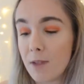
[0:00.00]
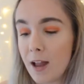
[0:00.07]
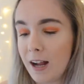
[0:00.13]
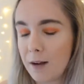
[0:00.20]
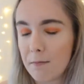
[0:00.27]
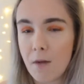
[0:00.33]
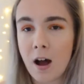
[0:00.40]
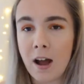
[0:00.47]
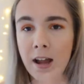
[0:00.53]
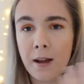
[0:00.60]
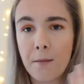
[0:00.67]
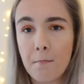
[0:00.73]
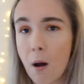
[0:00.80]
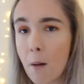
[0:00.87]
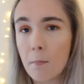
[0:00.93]
Like
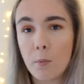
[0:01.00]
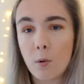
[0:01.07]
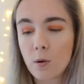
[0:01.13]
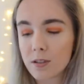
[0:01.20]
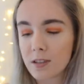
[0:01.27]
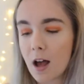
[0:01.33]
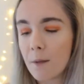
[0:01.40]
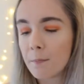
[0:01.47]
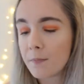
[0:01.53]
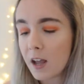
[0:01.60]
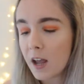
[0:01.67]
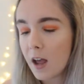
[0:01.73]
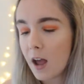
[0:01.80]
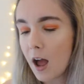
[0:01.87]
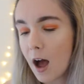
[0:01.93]
my mum bought some
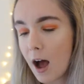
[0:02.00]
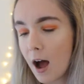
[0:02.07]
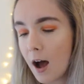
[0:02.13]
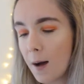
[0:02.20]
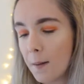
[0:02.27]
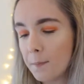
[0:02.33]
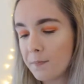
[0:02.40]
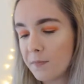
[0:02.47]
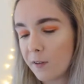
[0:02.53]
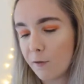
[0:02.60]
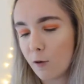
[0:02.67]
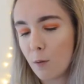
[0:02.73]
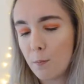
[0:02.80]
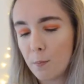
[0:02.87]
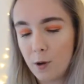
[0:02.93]
from